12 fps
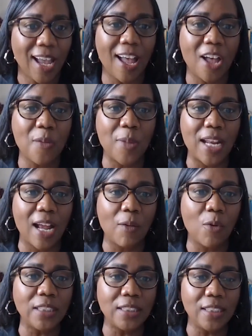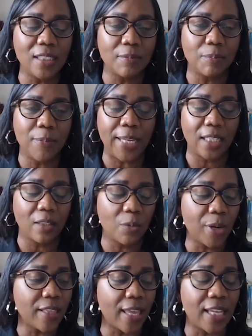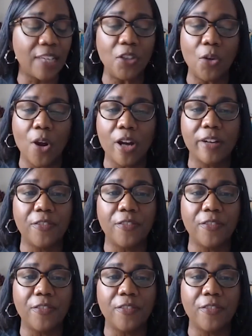and I want to make it aware that if you are a